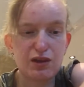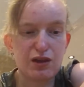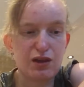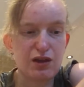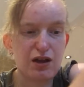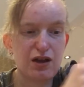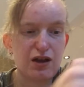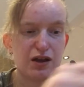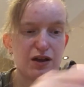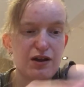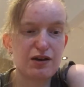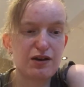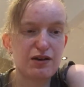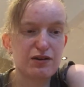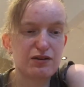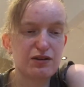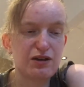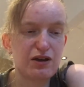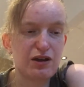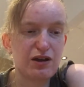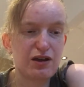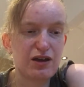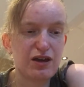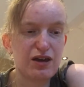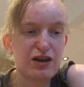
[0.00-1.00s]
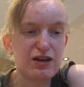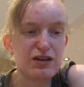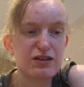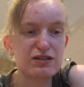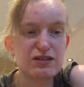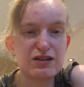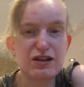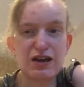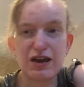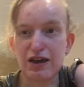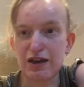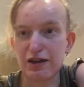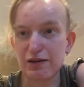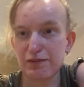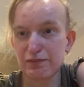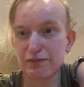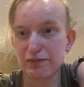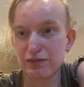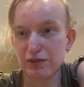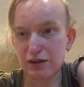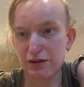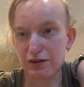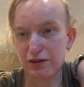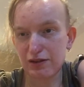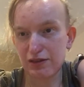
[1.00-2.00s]
And his name,
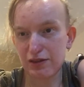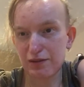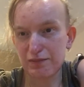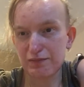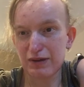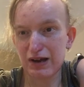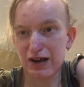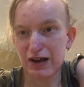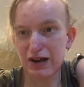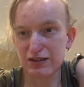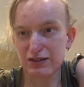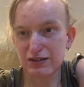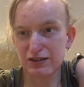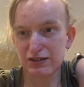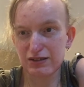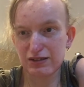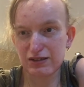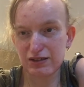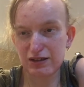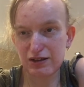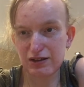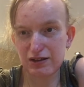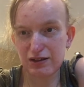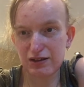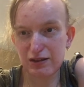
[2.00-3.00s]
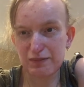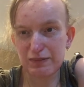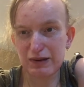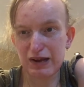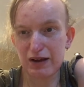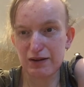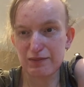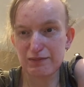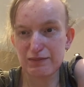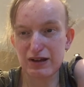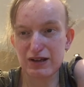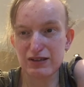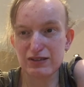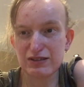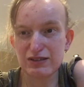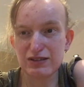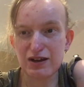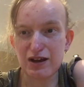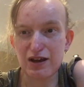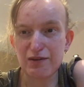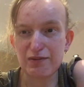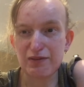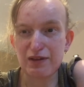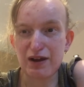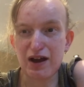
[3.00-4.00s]
the black man's
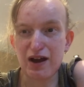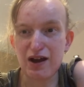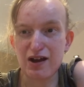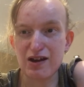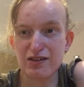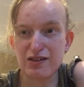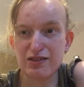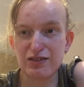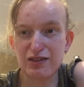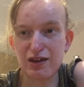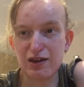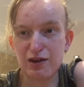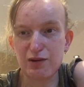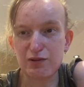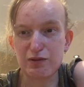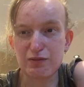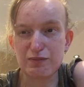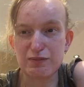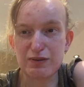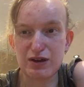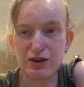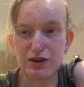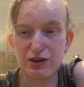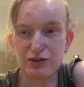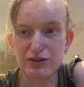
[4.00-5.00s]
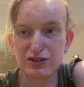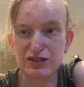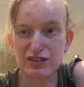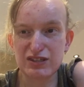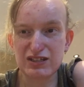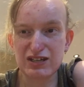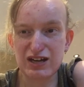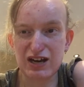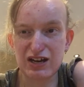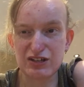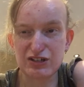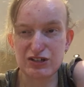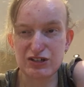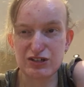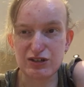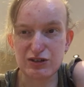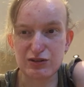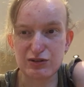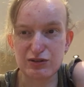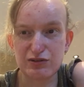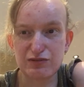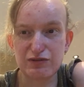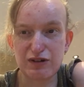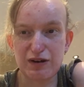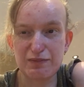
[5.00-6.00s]
name that I think would be a good statue
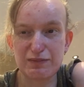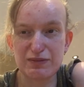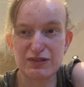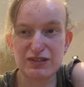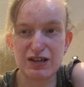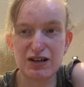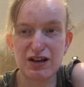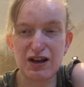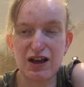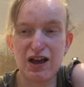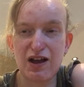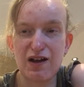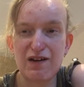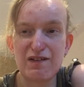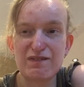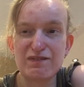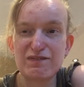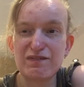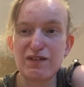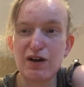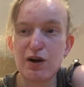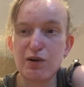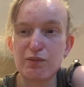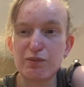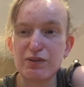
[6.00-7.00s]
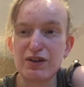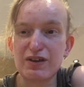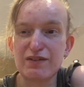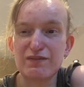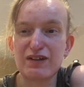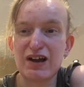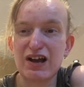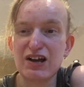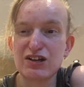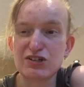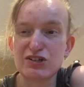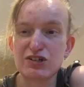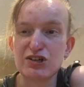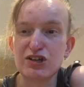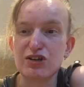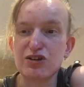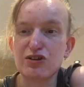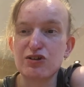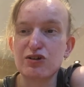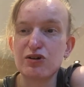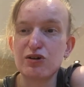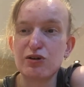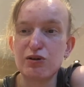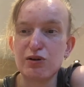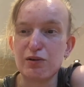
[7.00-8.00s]
to represent how far we've actually
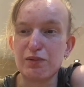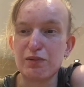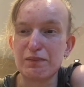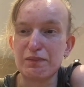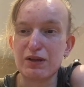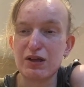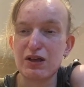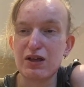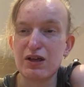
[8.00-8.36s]
come